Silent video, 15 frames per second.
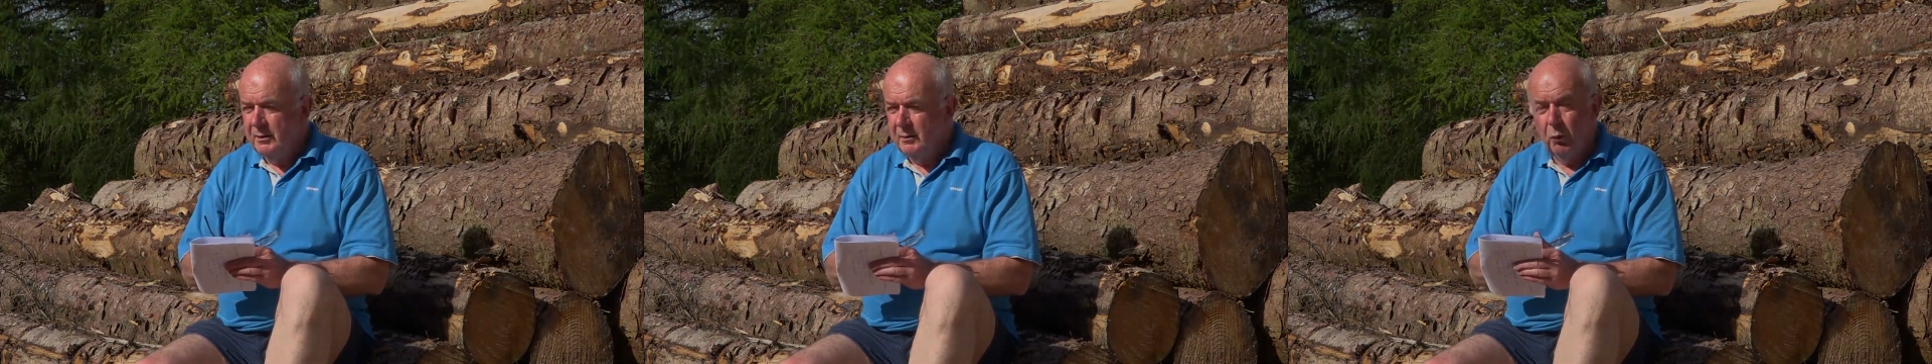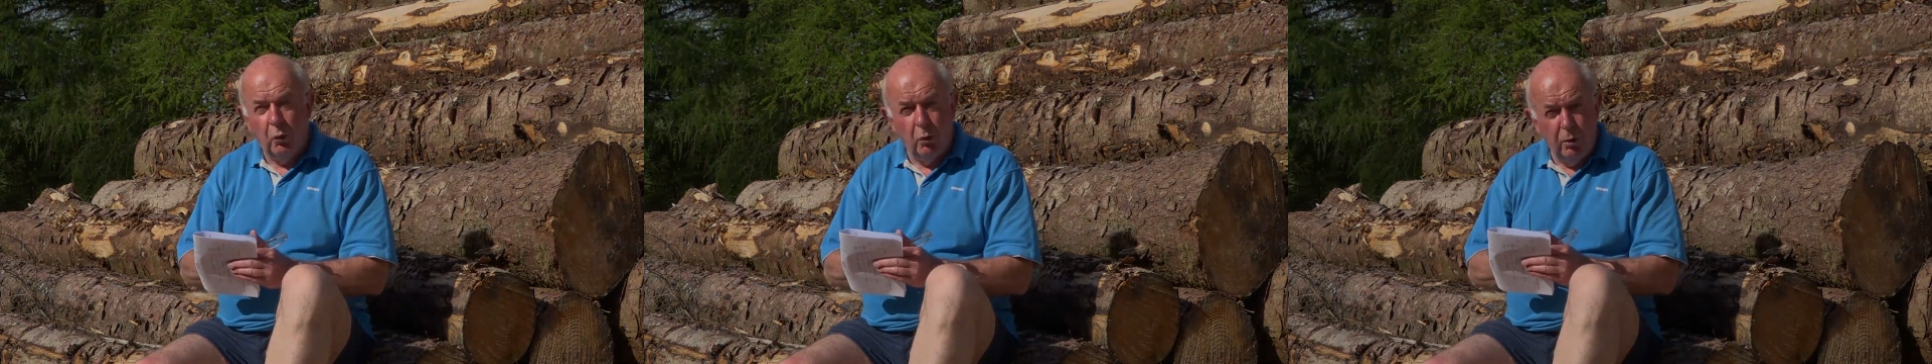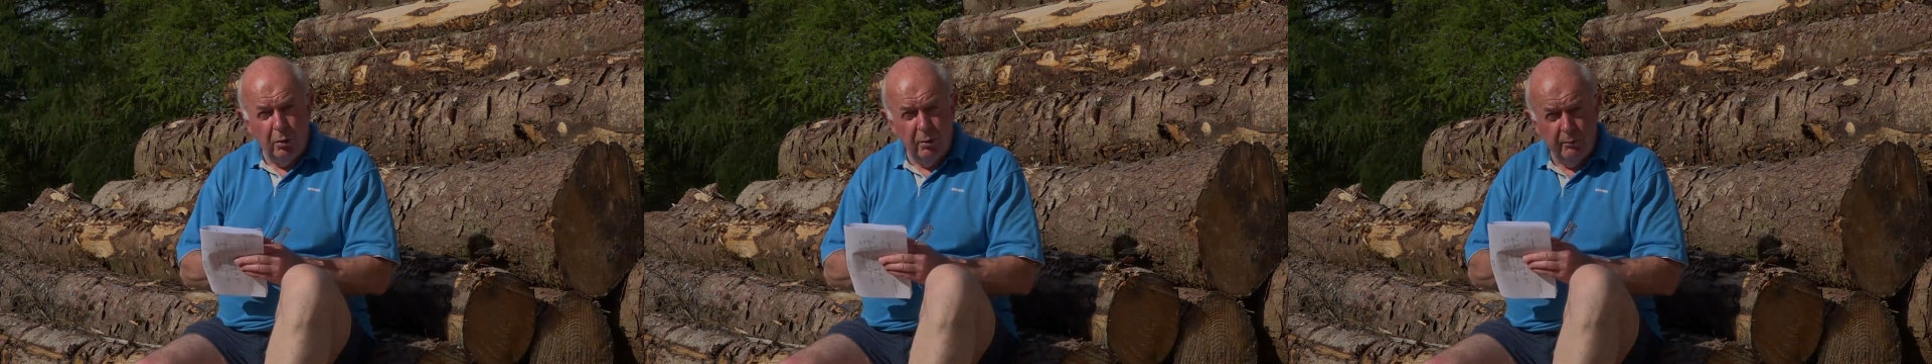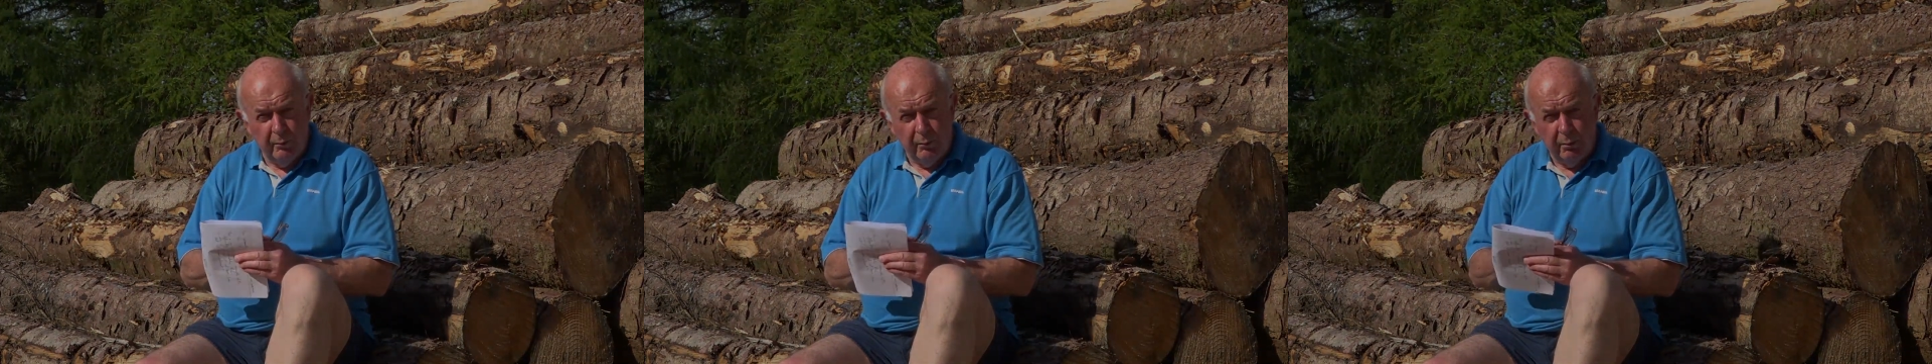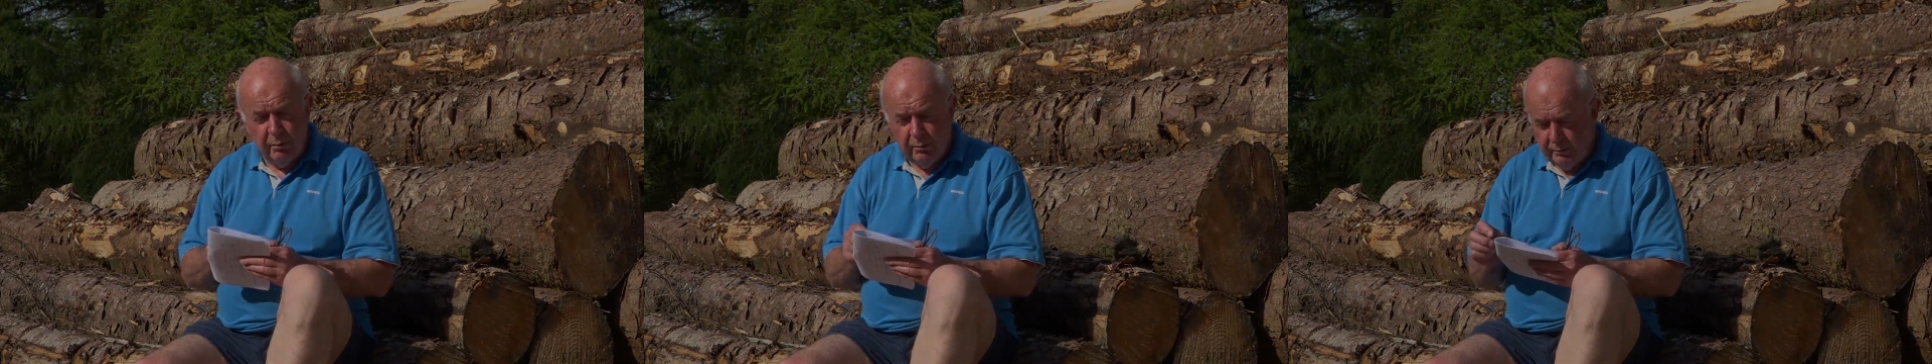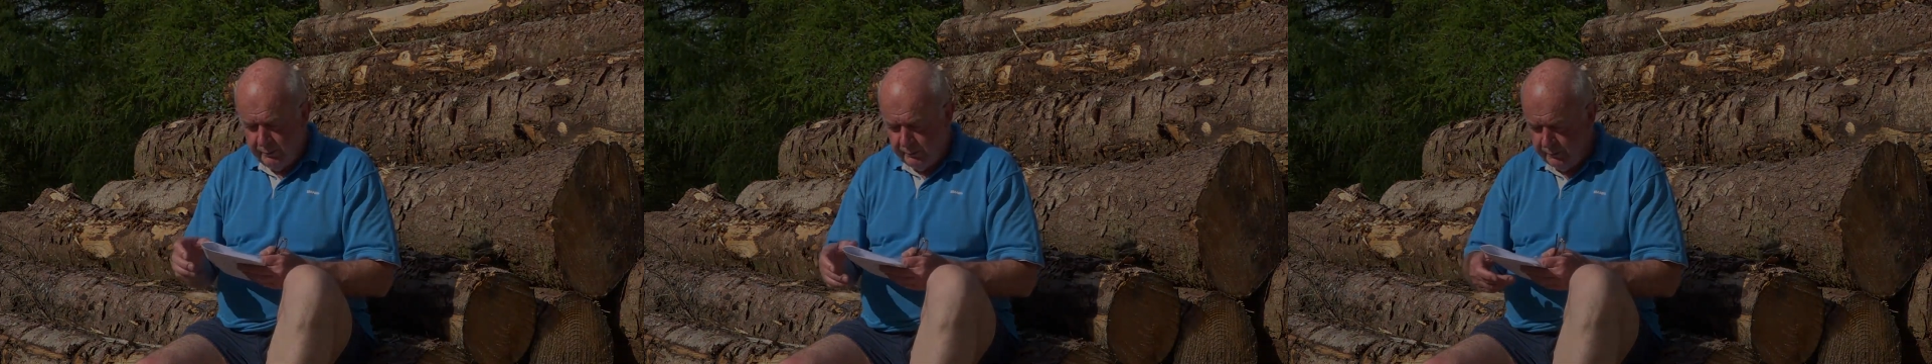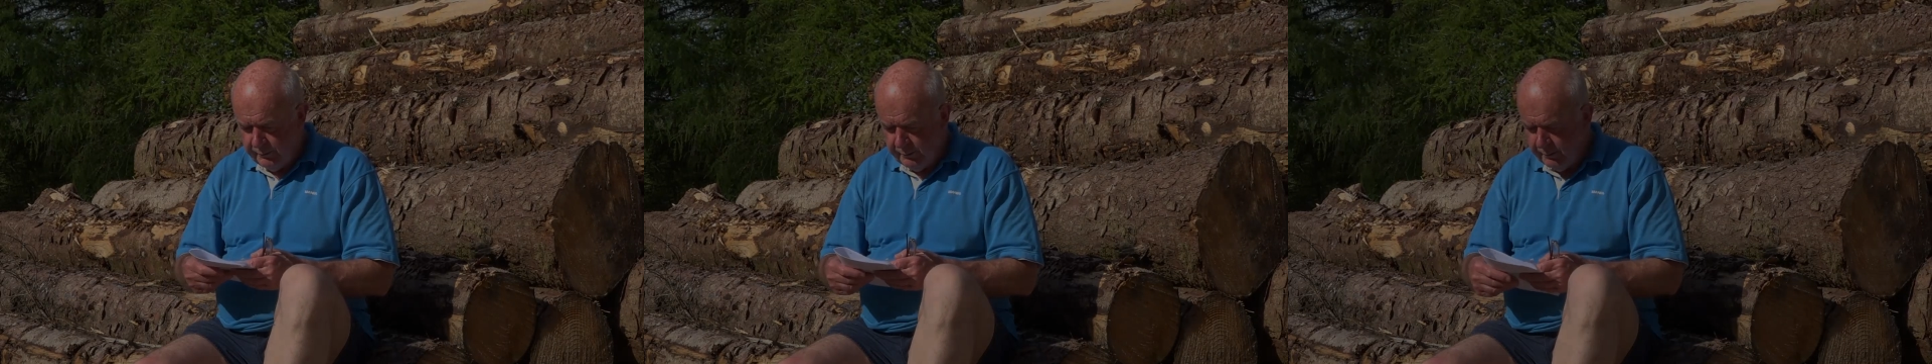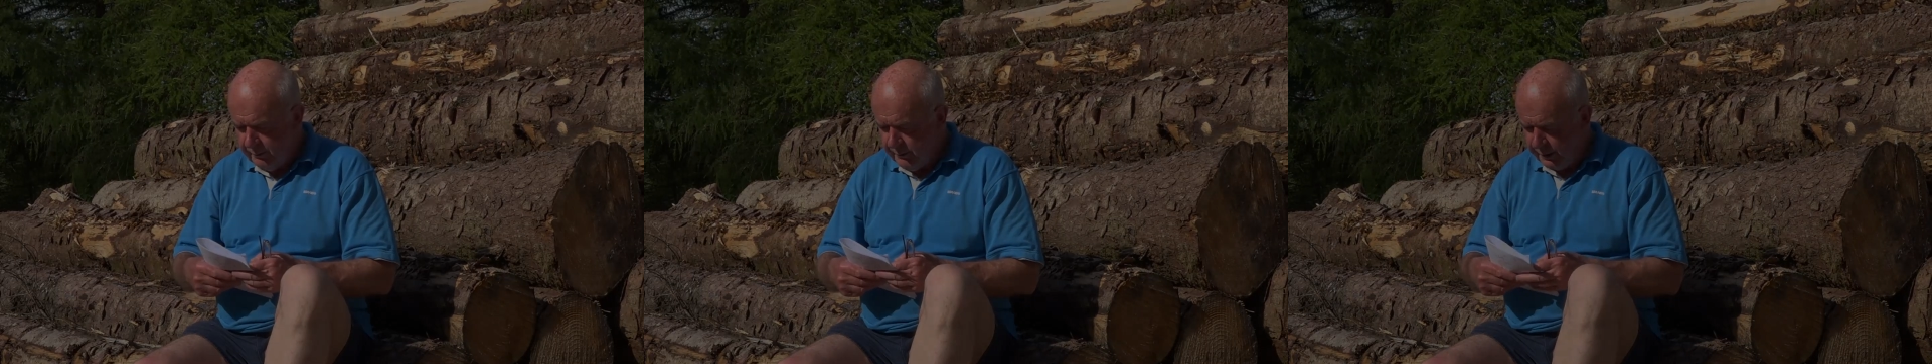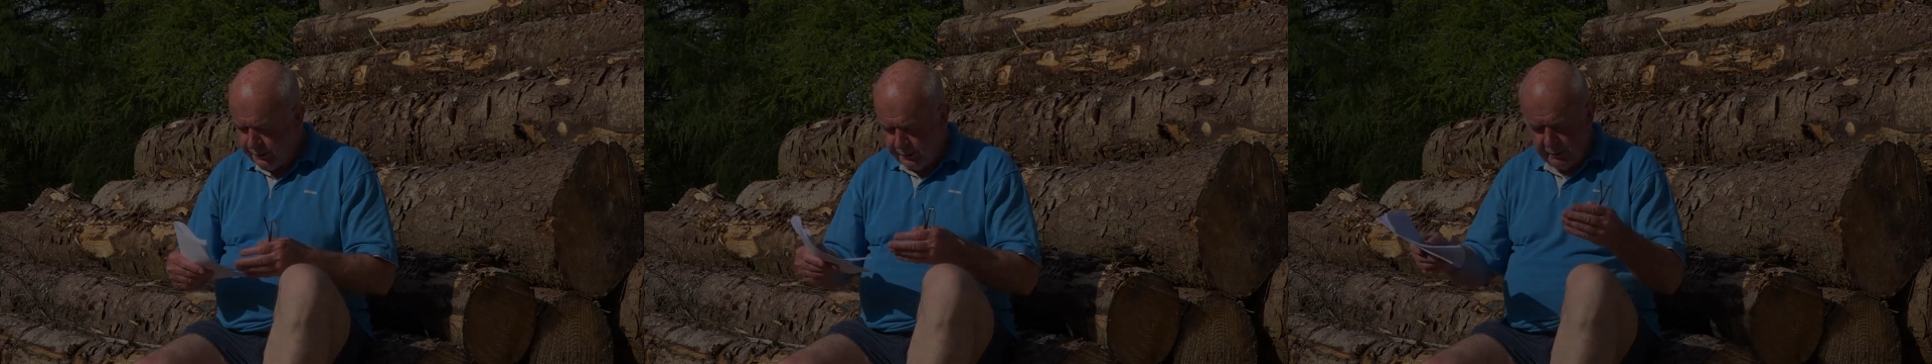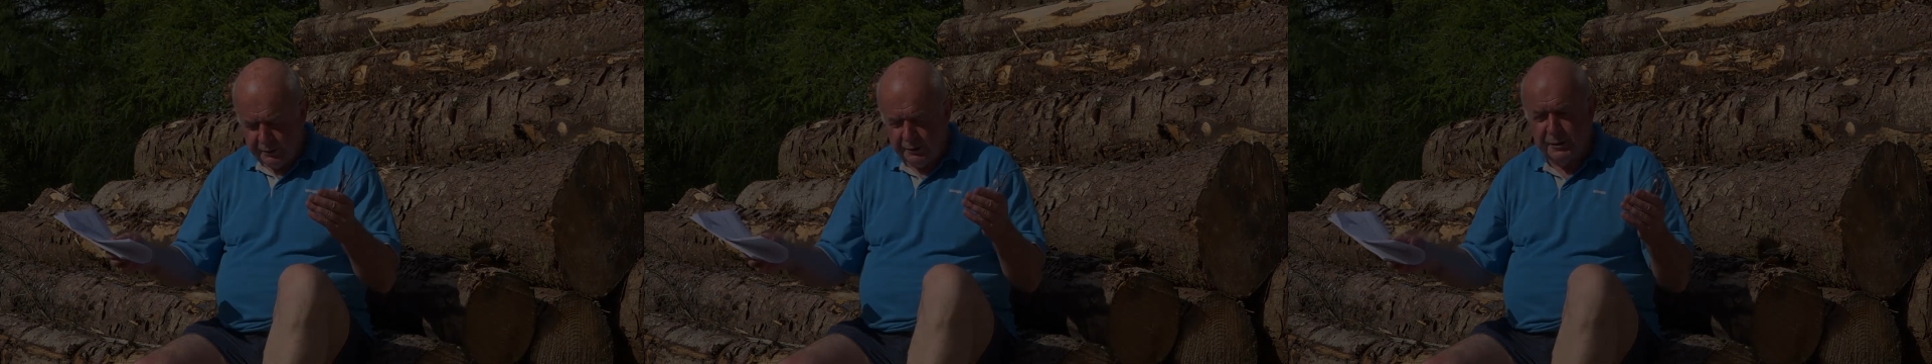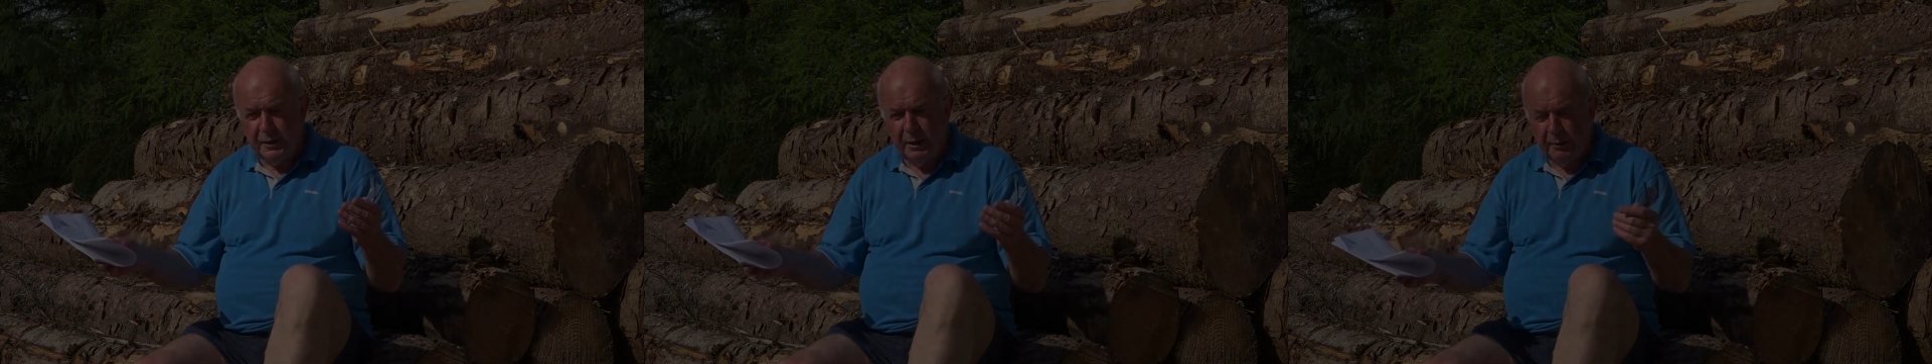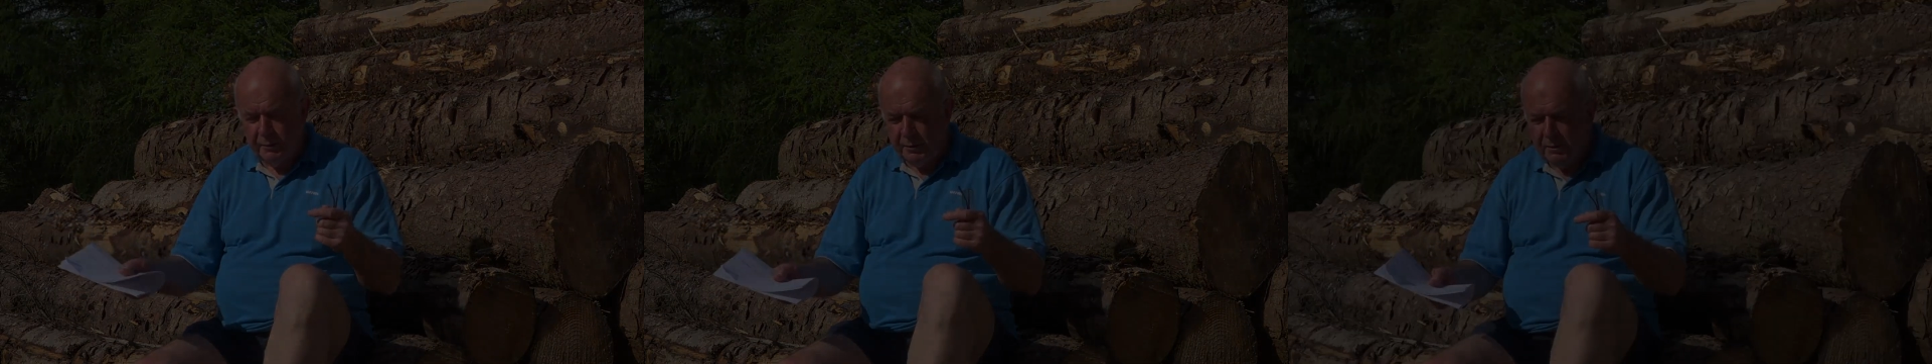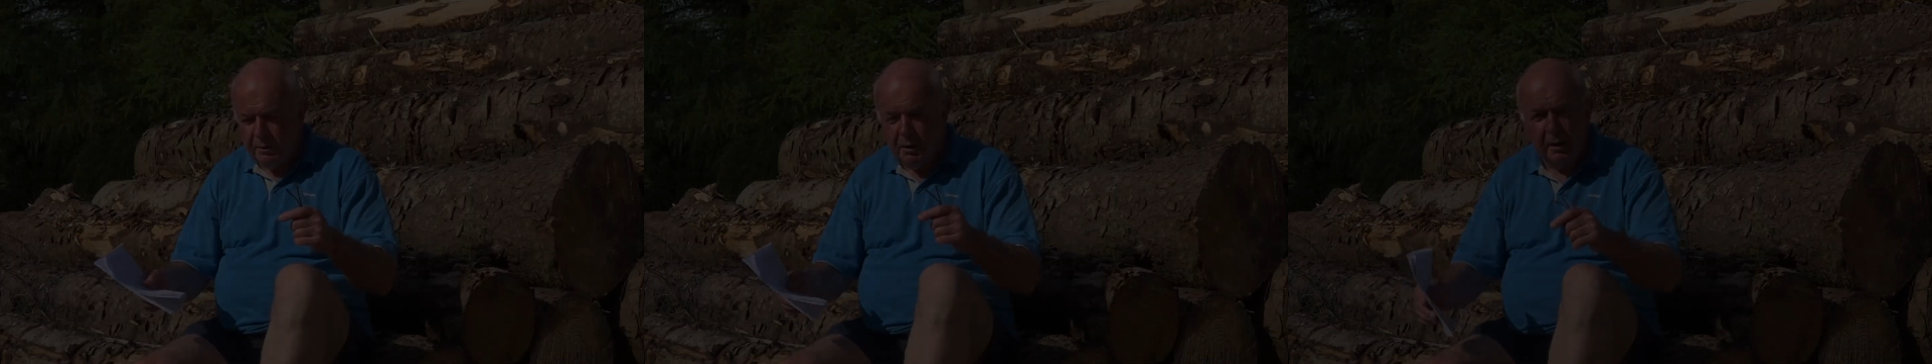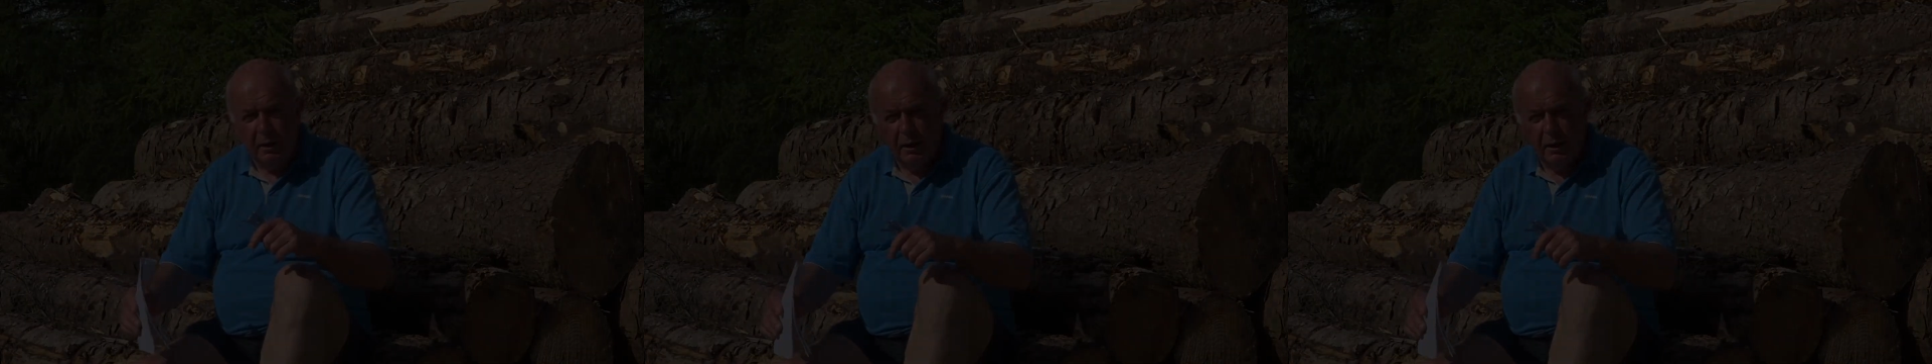warm. As you can see, I'm in